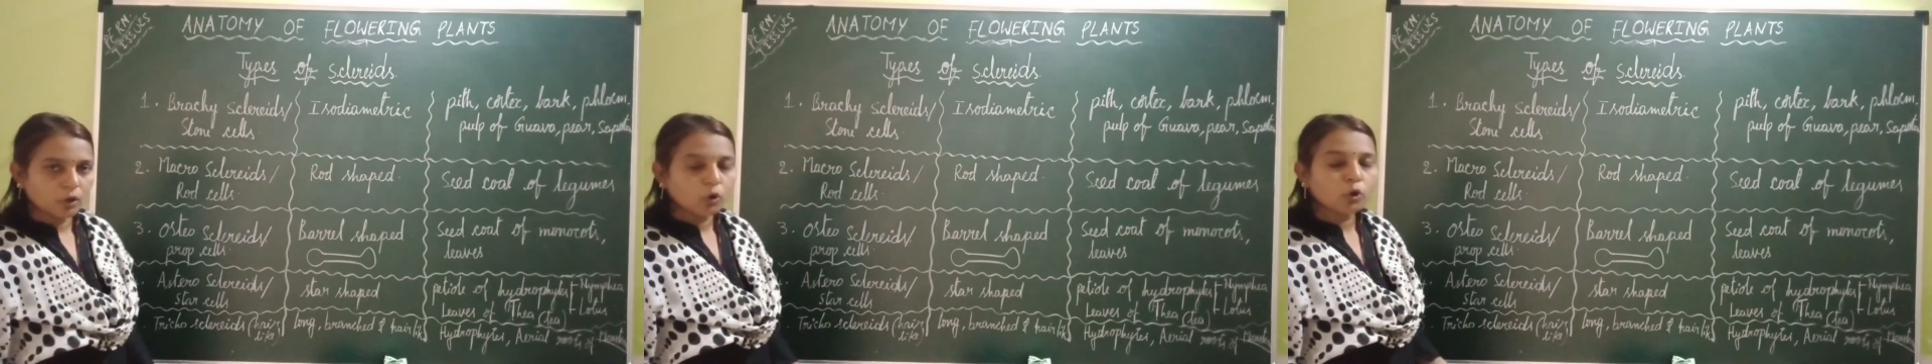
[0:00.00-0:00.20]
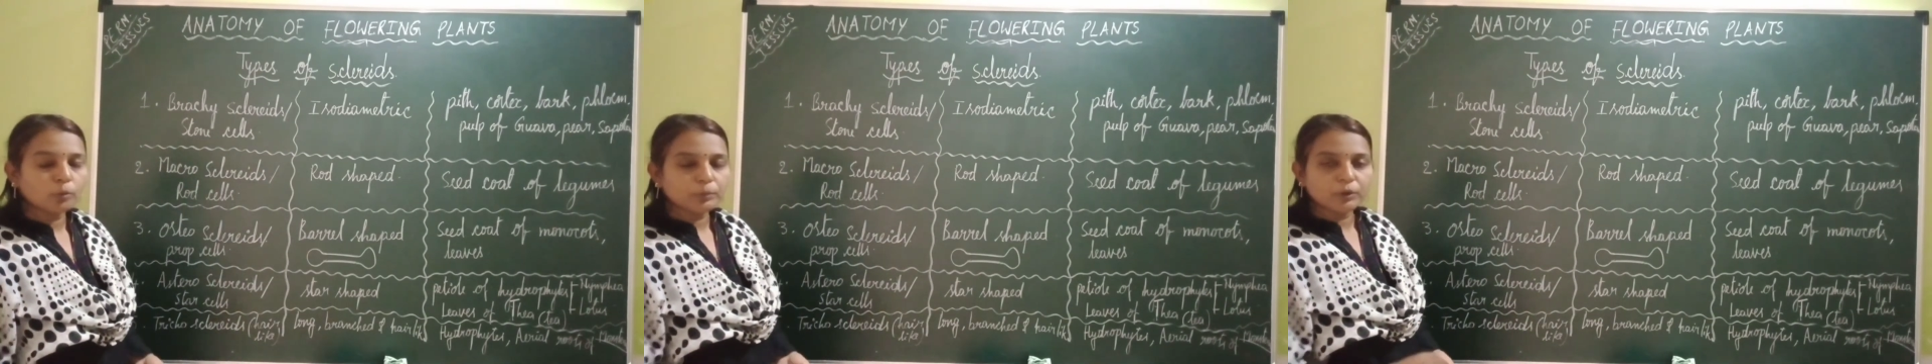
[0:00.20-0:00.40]

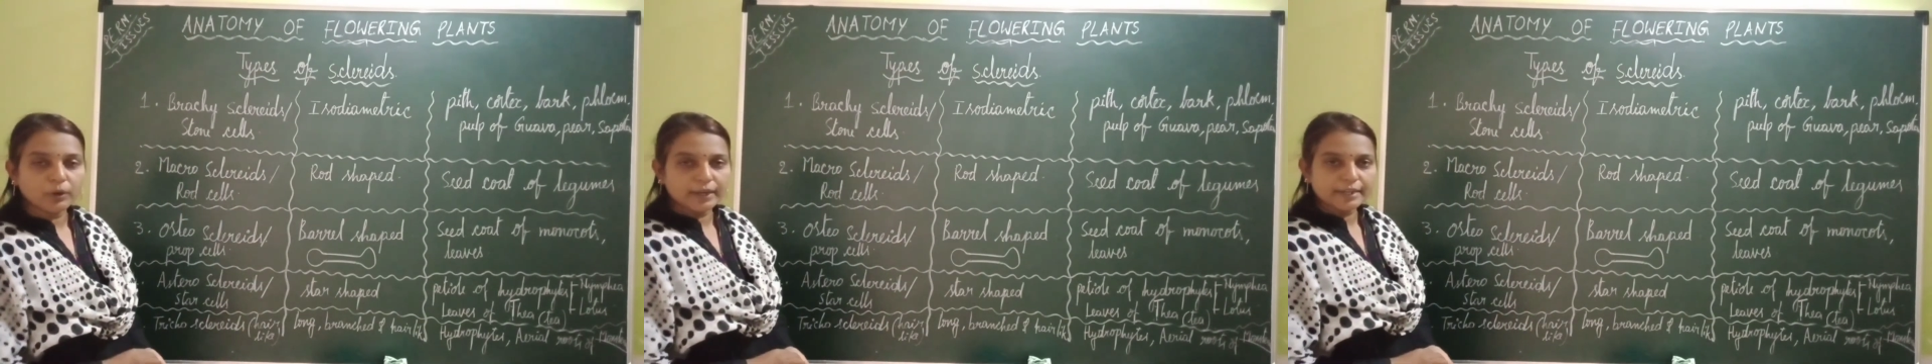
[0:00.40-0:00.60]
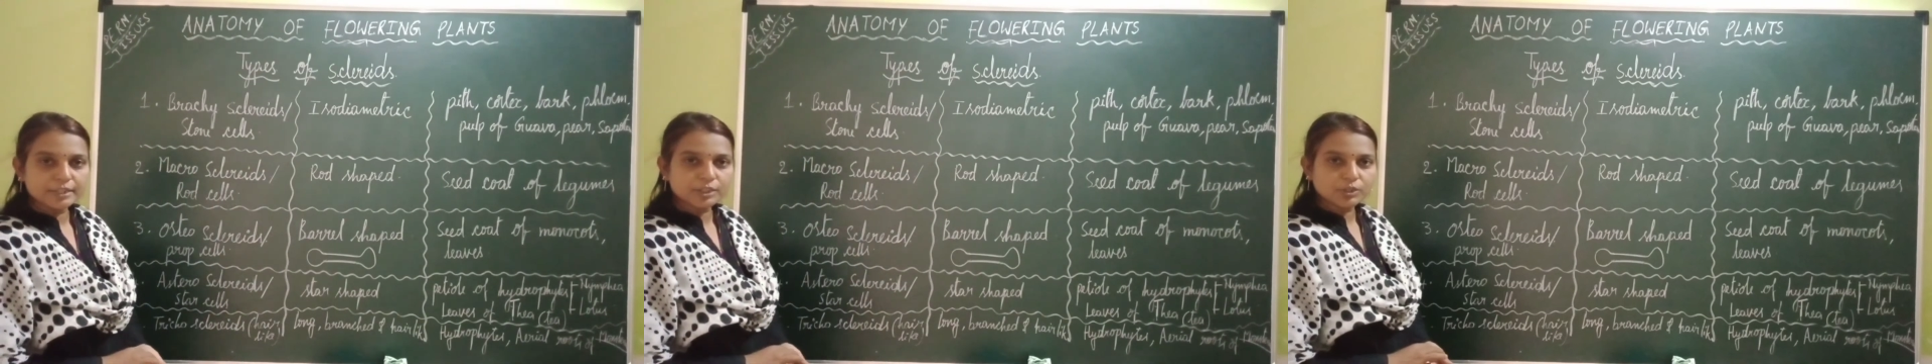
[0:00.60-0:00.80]
Hope you
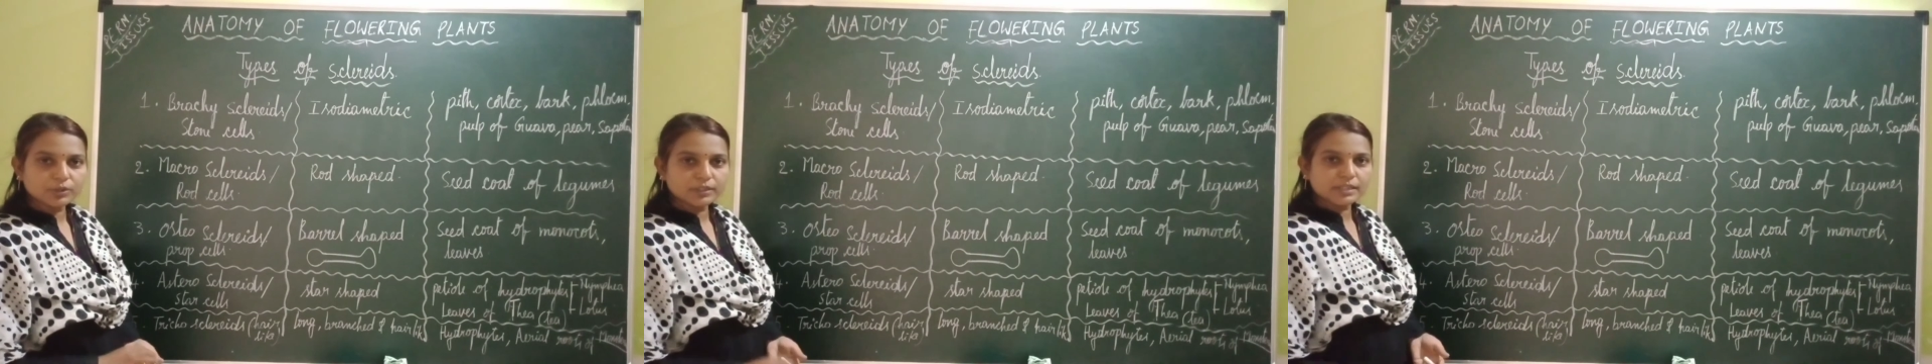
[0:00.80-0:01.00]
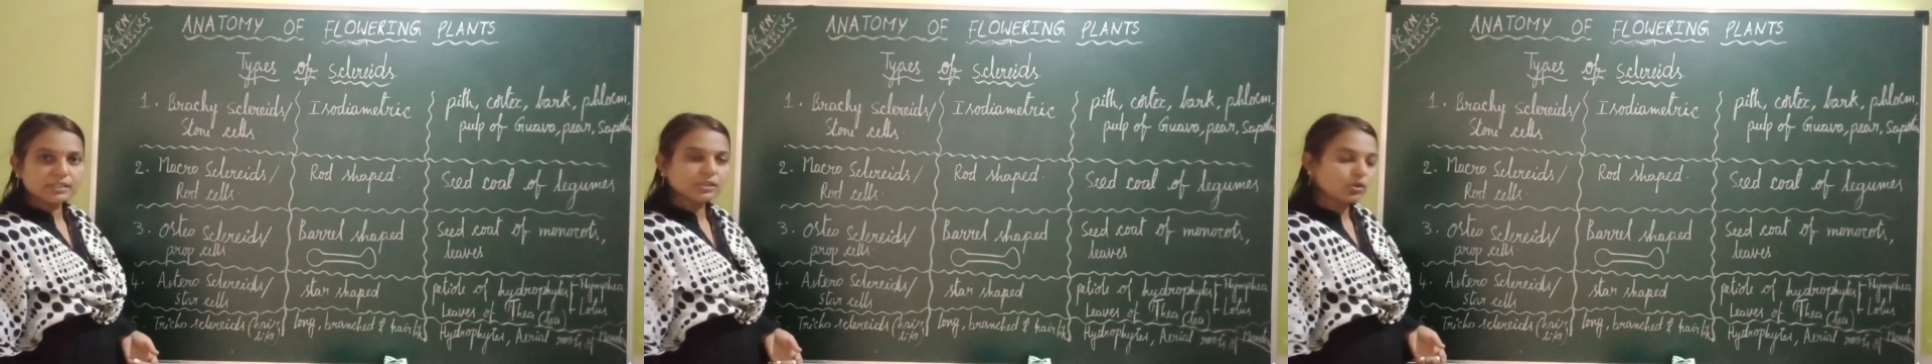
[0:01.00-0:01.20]

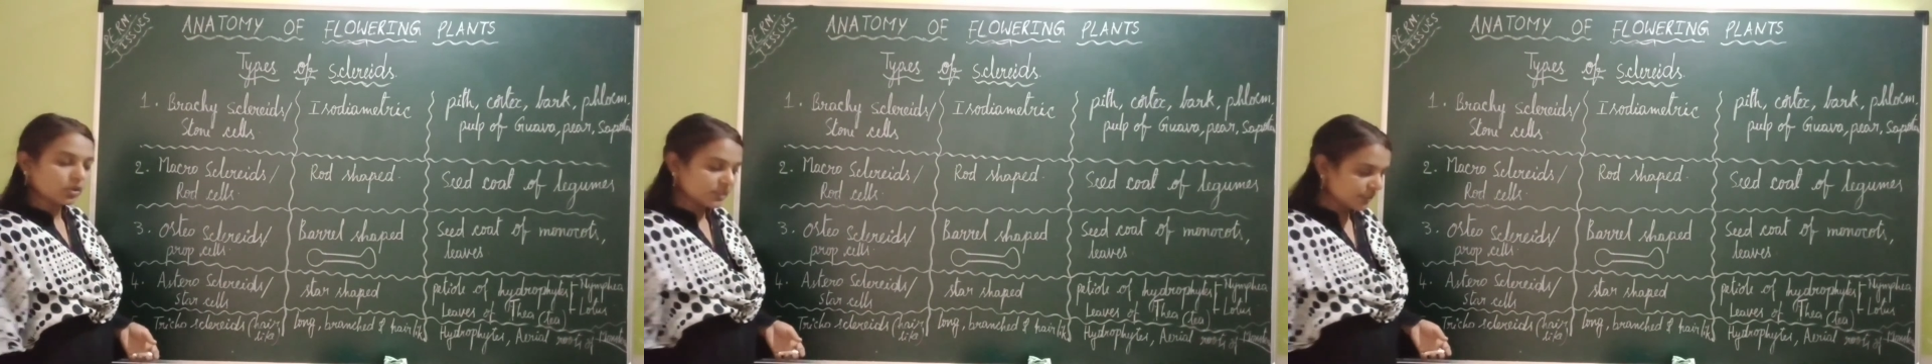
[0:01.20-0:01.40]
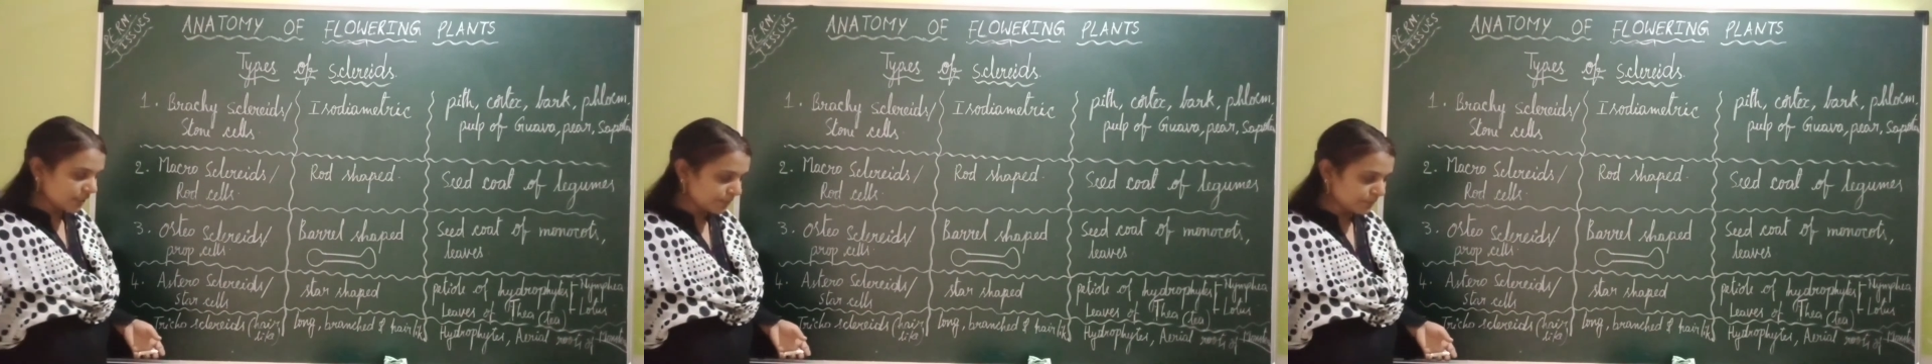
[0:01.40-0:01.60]
understood this
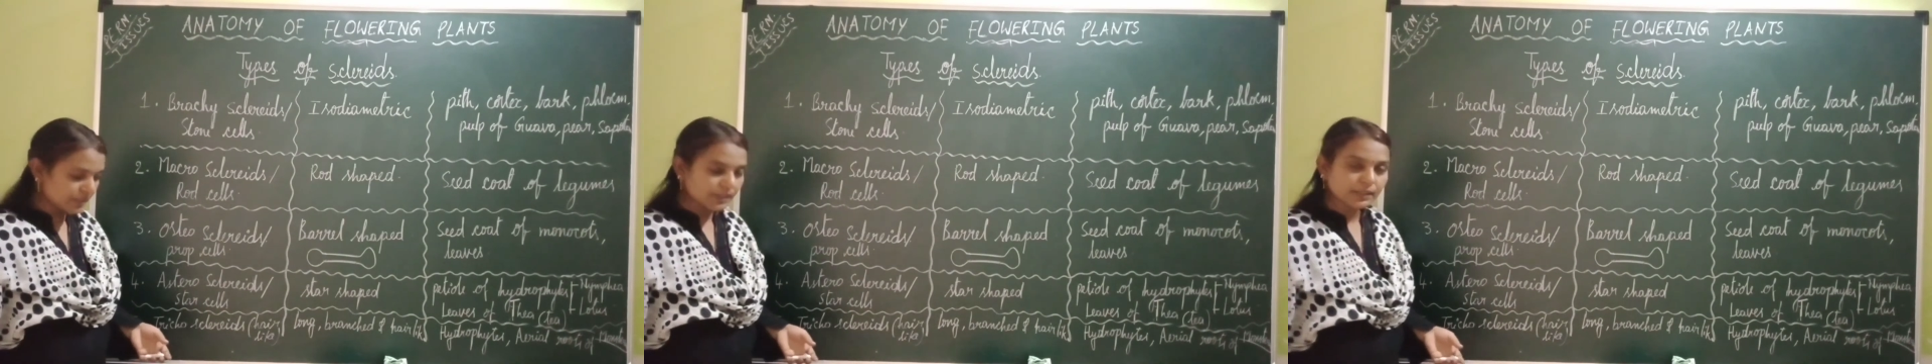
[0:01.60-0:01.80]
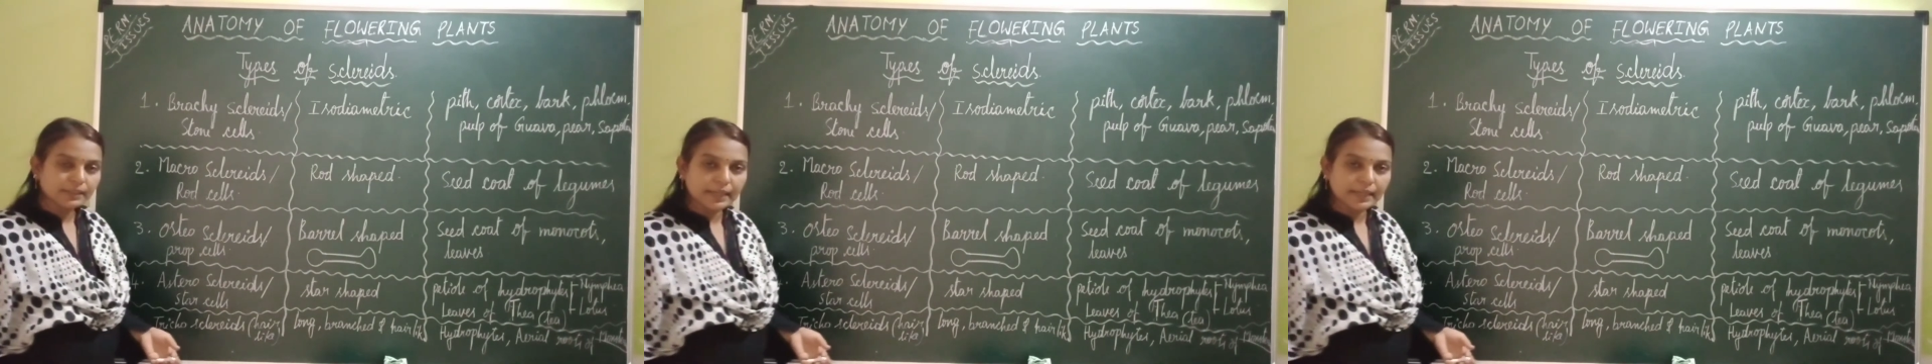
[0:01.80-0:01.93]
concept.